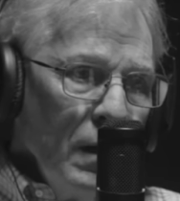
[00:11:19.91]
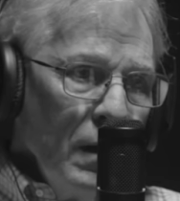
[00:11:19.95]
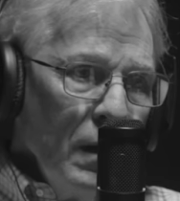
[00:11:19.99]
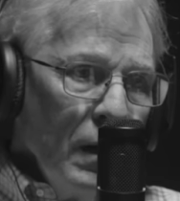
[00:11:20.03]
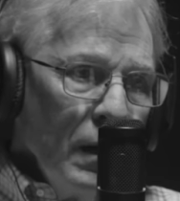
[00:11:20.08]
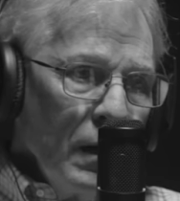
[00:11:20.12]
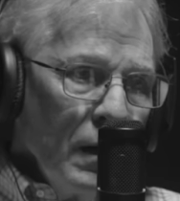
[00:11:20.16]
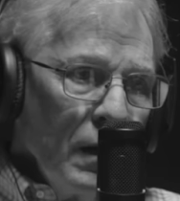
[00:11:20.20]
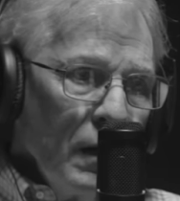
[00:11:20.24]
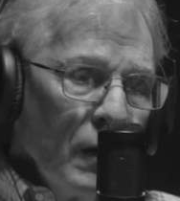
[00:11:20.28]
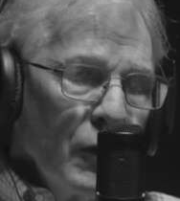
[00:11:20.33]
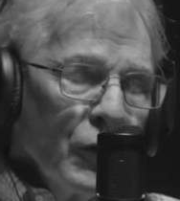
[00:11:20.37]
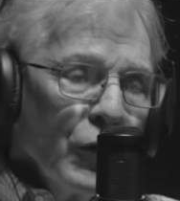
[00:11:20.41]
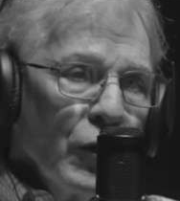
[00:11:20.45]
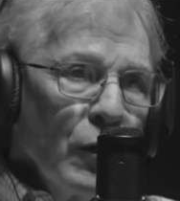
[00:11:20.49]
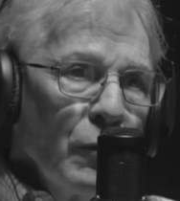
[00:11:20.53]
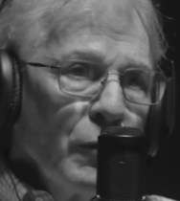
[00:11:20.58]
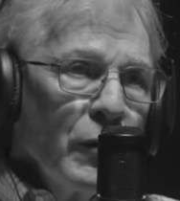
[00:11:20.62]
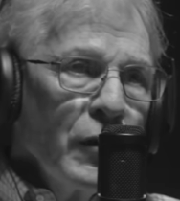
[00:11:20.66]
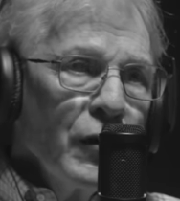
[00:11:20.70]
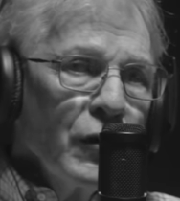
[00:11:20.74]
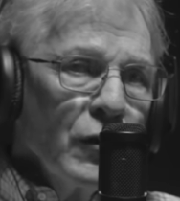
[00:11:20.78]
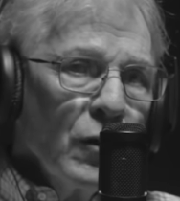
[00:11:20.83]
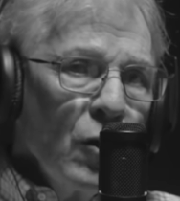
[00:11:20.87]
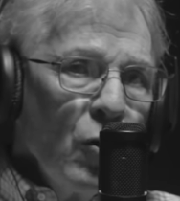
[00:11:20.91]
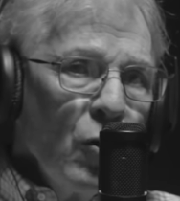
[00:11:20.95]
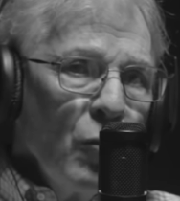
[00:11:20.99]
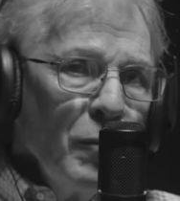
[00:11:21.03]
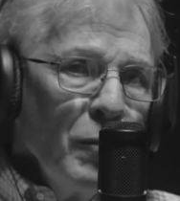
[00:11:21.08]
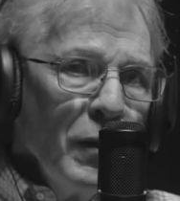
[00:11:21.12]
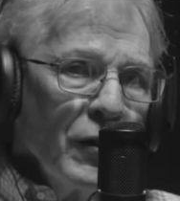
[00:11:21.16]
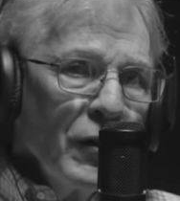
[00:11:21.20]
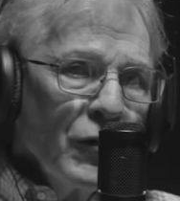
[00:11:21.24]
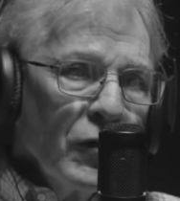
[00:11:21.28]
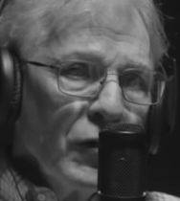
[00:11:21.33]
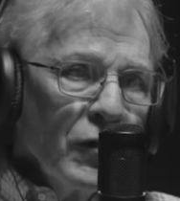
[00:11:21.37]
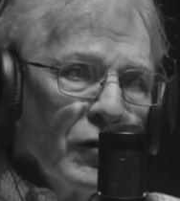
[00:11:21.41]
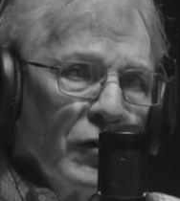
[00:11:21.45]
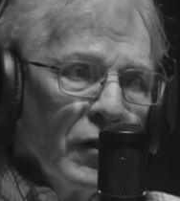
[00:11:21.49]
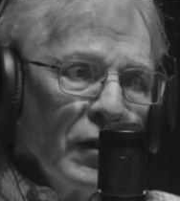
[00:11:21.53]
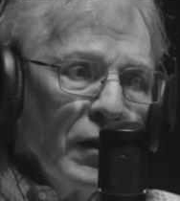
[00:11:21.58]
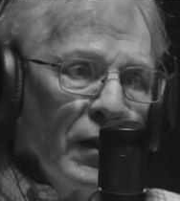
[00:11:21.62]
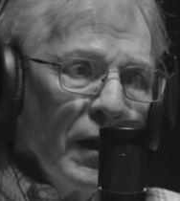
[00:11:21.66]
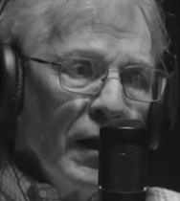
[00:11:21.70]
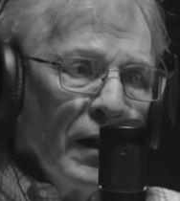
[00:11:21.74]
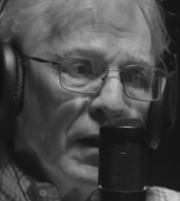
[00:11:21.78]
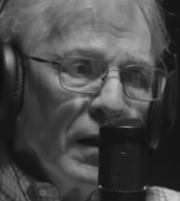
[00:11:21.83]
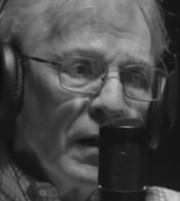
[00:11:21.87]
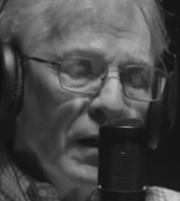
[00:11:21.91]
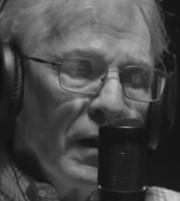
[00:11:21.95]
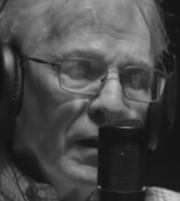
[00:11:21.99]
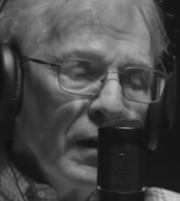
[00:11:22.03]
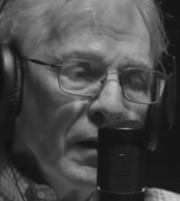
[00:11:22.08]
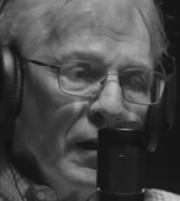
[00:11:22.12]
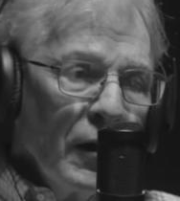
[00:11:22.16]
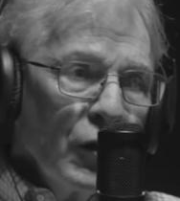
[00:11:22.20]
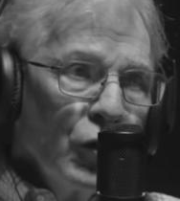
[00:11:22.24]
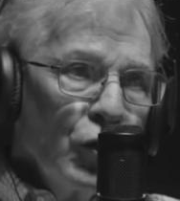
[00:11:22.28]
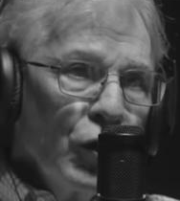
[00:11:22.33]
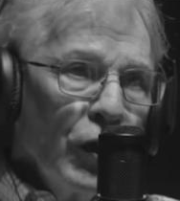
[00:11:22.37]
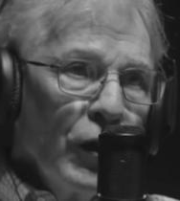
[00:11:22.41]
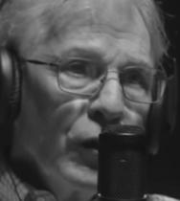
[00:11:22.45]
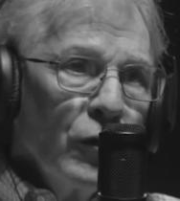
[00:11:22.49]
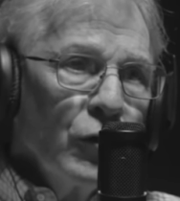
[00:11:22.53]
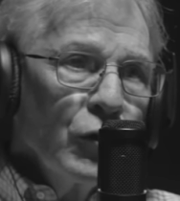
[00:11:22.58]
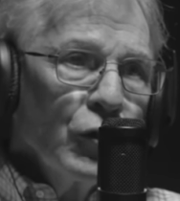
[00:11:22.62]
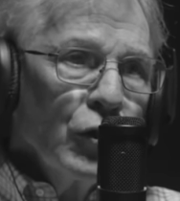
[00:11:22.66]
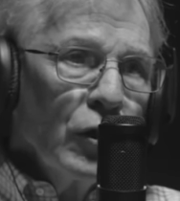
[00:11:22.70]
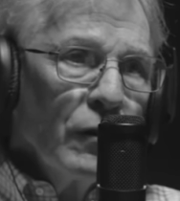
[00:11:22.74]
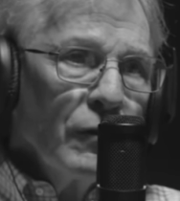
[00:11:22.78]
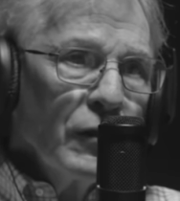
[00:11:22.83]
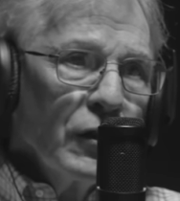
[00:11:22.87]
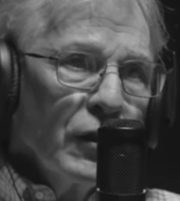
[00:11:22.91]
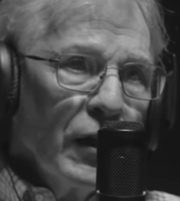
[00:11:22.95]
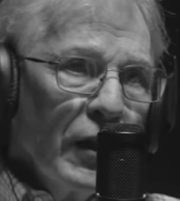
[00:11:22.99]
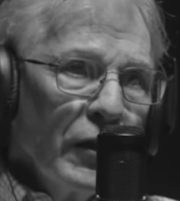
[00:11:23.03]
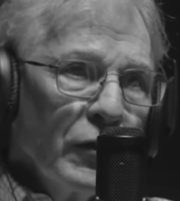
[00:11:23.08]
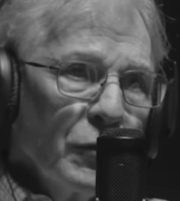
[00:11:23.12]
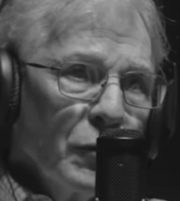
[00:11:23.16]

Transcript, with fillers: And he also owned his own business. He had a shell service station.